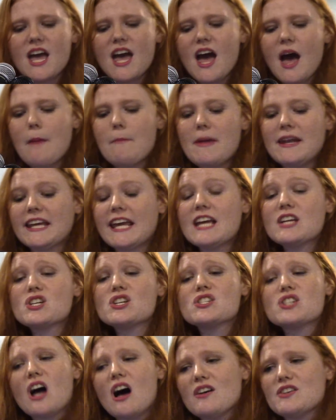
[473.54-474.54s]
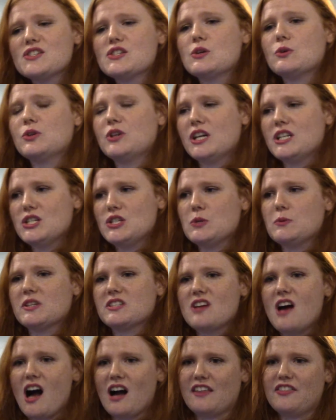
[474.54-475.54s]
Medication is also good to do with
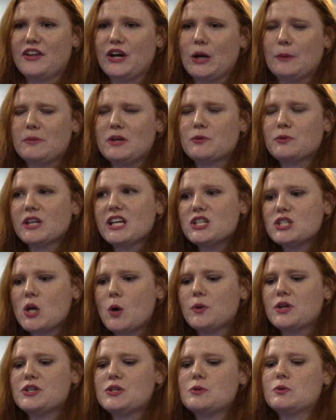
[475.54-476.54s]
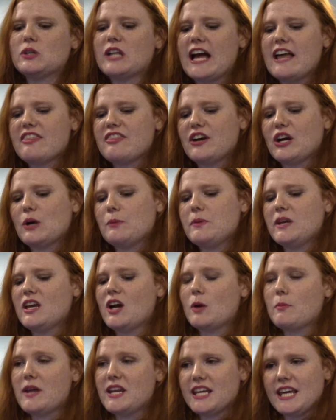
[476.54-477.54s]
talk therapy. You really don't want to do light therapy
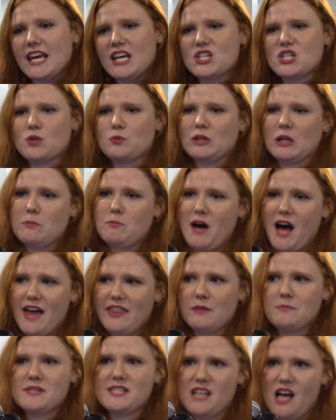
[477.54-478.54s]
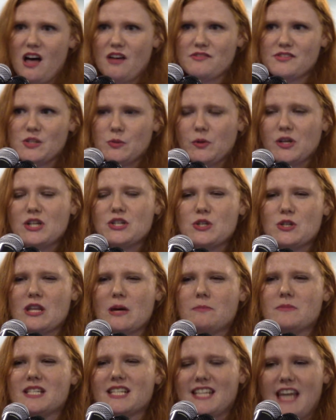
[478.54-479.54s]
or medication really by themselves. You want to do
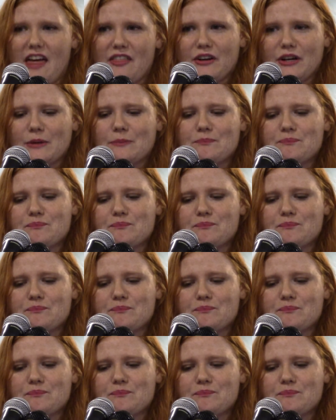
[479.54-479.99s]
them together.